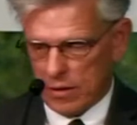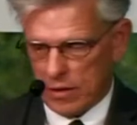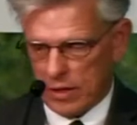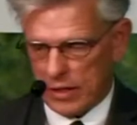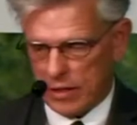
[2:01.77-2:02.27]

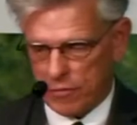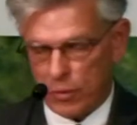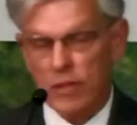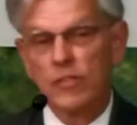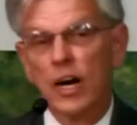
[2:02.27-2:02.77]
And if
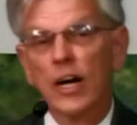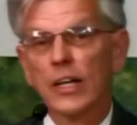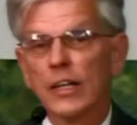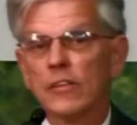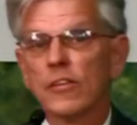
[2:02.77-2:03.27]
we've got
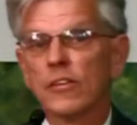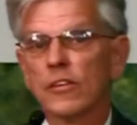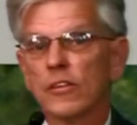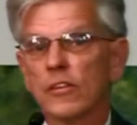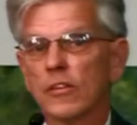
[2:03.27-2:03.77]
it,
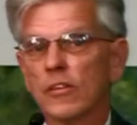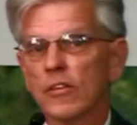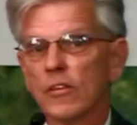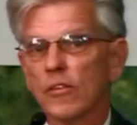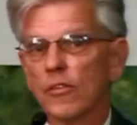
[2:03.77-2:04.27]

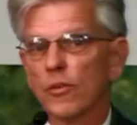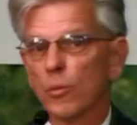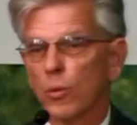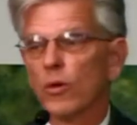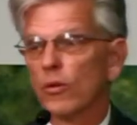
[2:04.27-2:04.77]
the
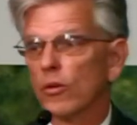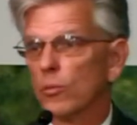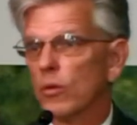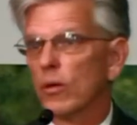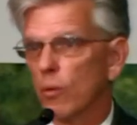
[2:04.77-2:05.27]
world
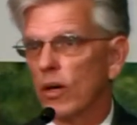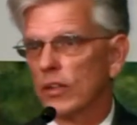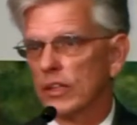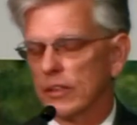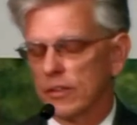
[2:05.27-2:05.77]
will
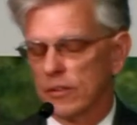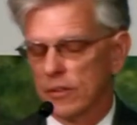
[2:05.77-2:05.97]
want it.